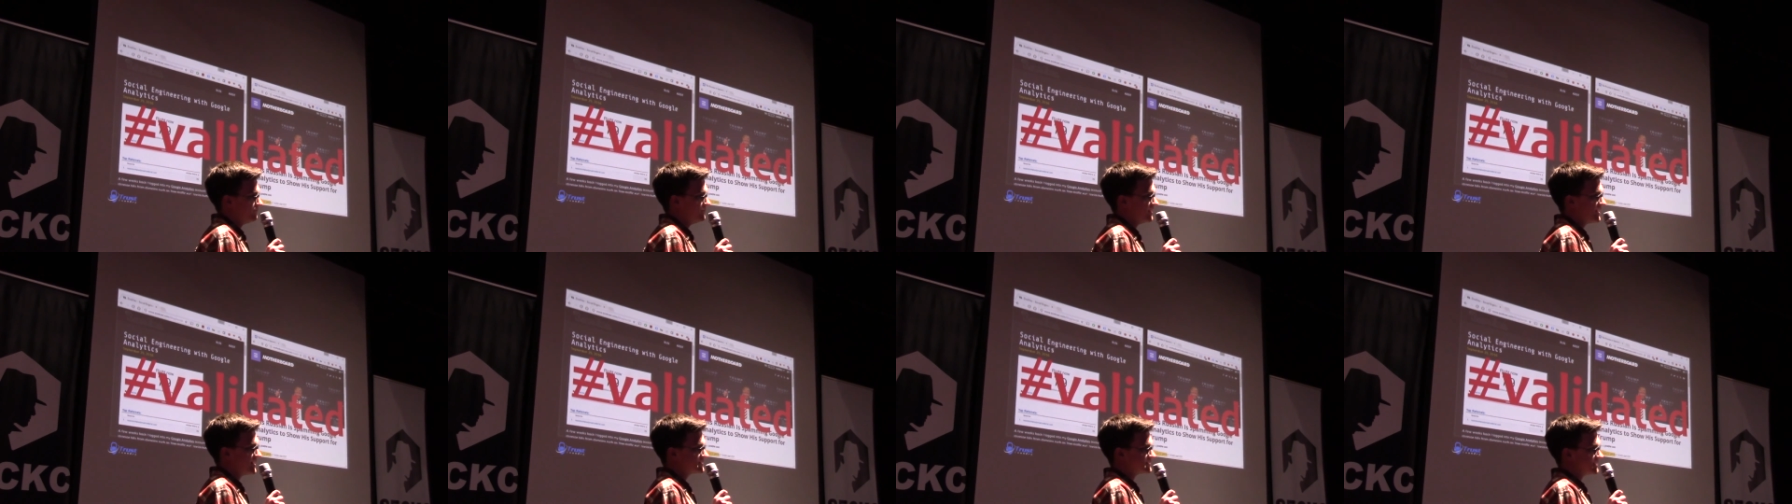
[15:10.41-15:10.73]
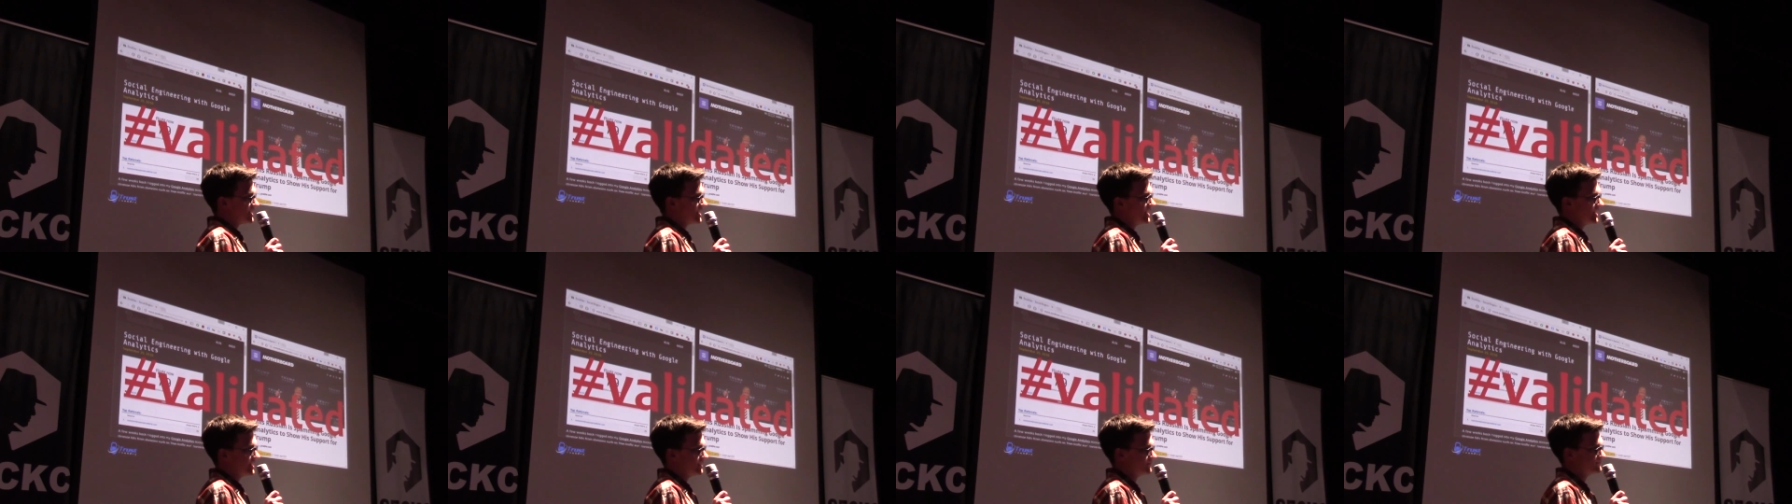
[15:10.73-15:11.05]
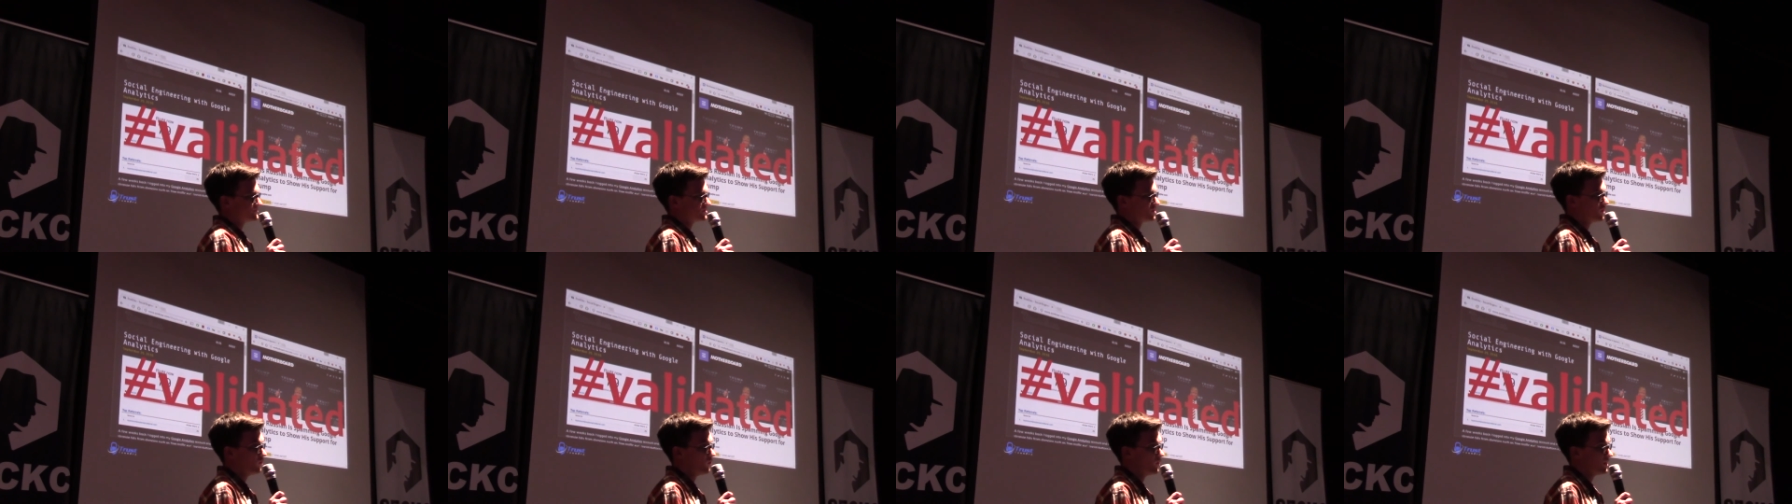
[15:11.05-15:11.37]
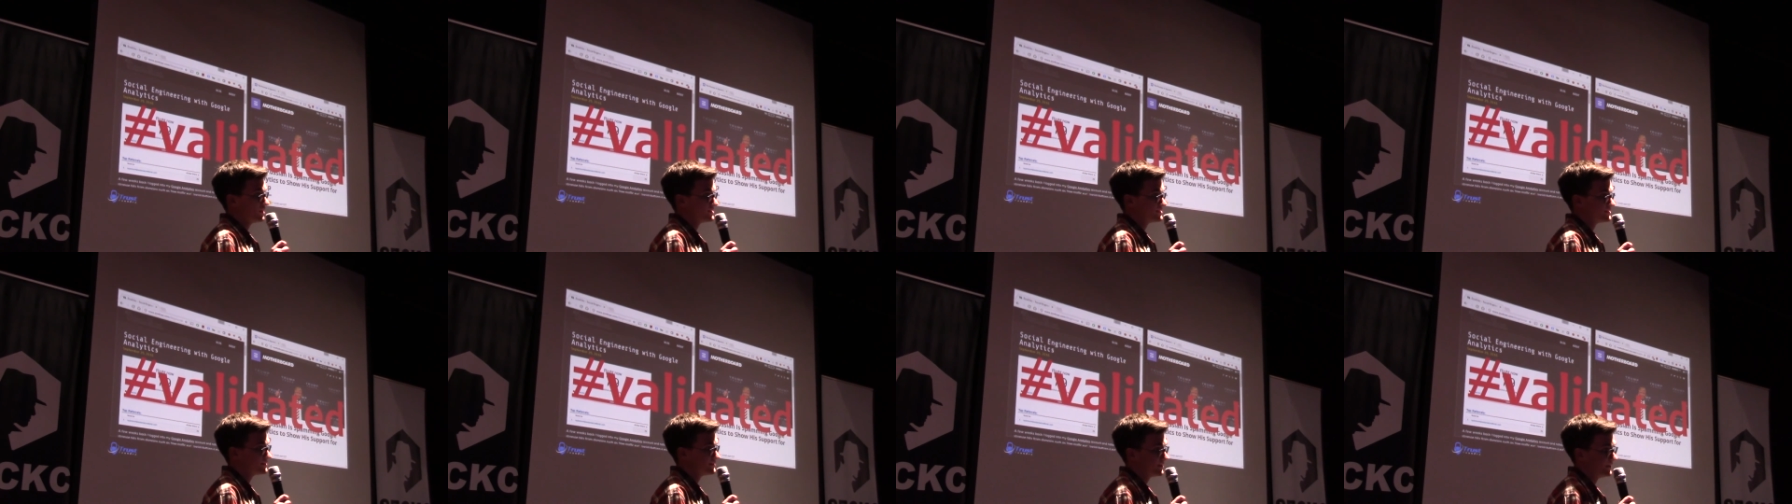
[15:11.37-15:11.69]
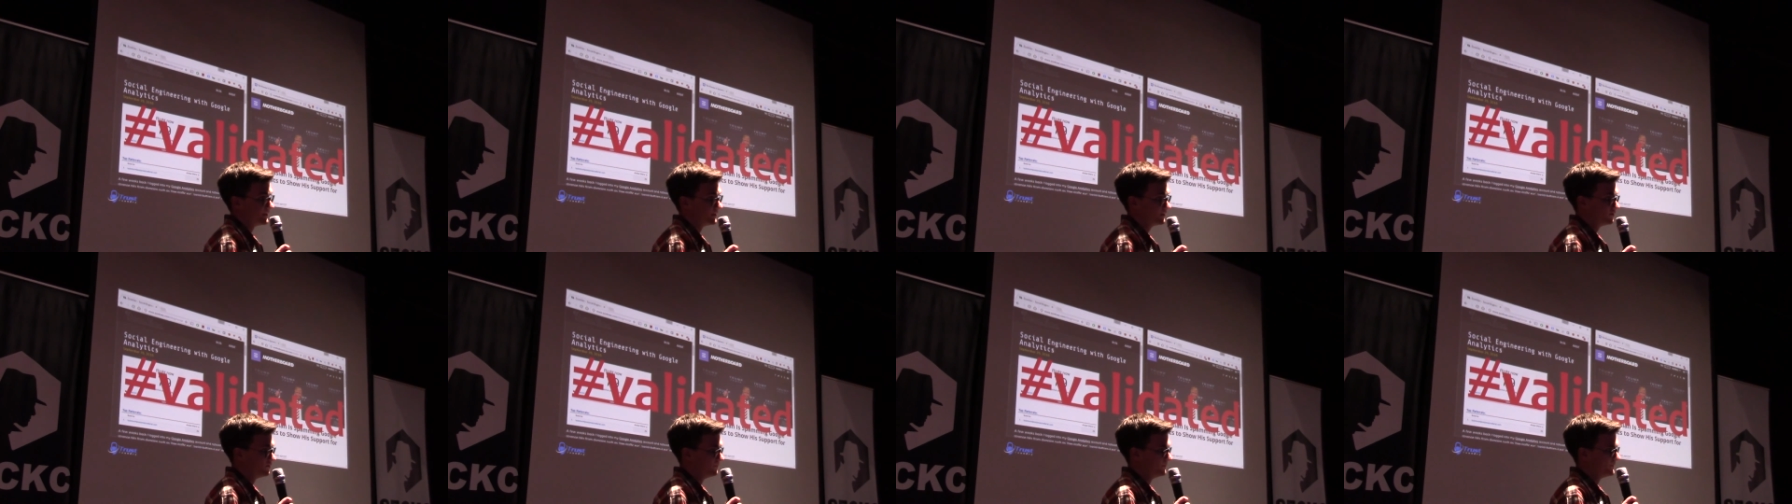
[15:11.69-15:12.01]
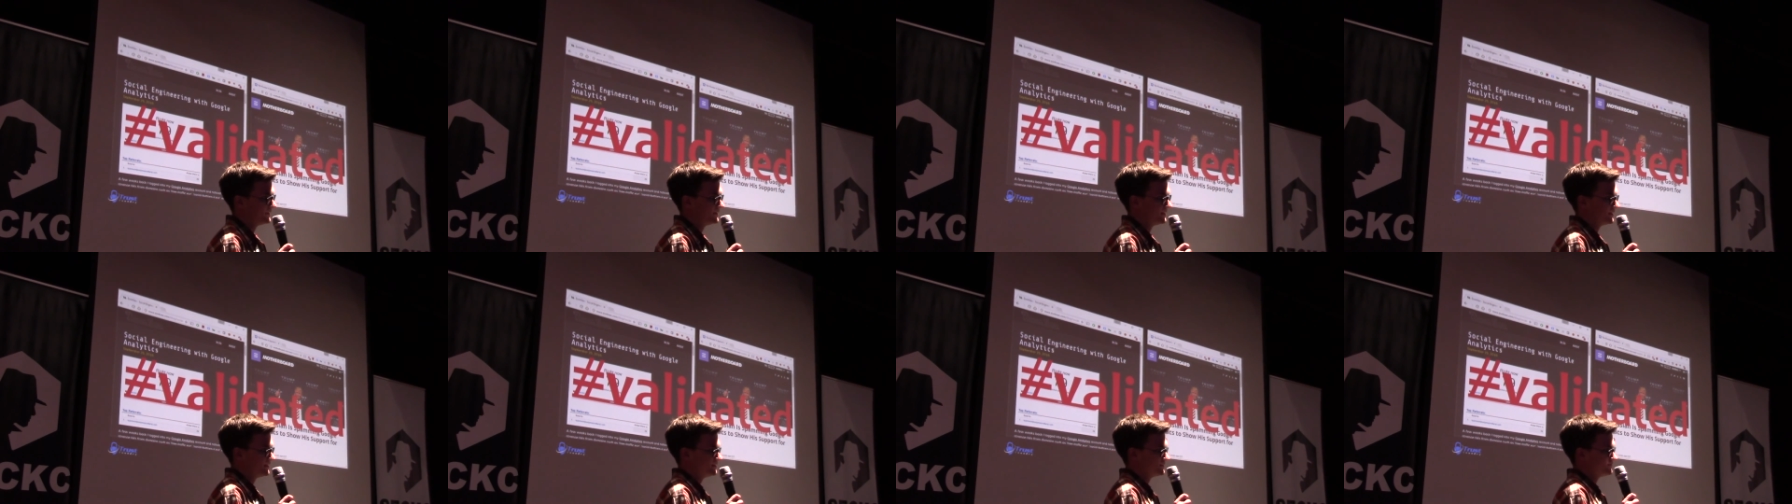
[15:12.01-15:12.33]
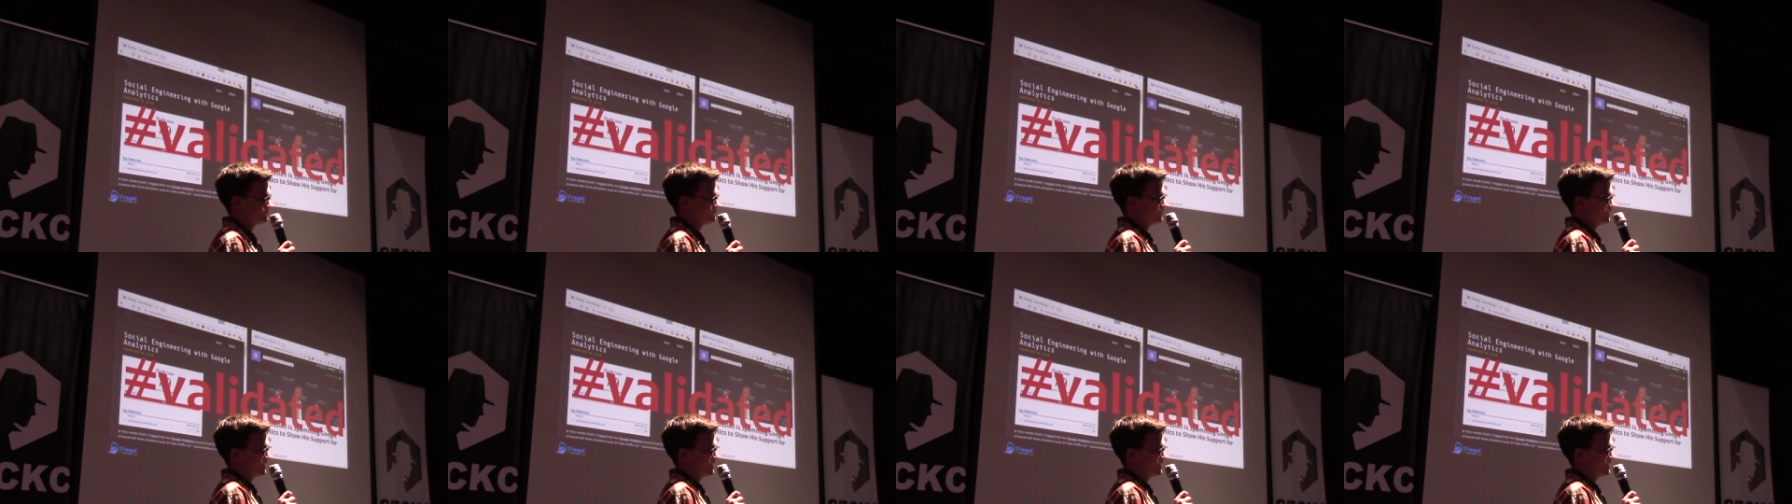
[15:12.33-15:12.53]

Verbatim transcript: makes items go on sale because a